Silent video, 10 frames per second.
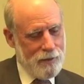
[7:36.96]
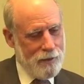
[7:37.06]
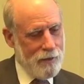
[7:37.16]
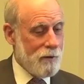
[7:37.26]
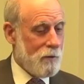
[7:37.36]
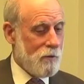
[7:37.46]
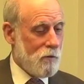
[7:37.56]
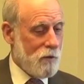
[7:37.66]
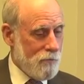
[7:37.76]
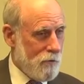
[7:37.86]
And
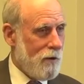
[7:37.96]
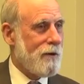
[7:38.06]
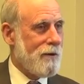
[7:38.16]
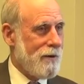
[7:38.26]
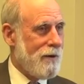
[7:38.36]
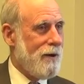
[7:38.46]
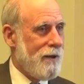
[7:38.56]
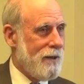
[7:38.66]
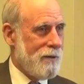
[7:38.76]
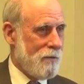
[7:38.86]
Steve Crocker and
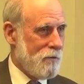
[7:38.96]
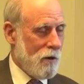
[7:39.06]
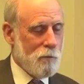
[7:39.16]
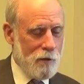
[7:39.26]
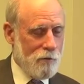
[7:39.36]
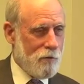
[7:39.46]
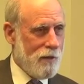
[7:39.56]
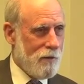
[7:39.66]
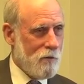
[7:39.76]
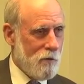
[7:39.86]
I and John
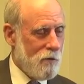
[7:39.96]
Postel,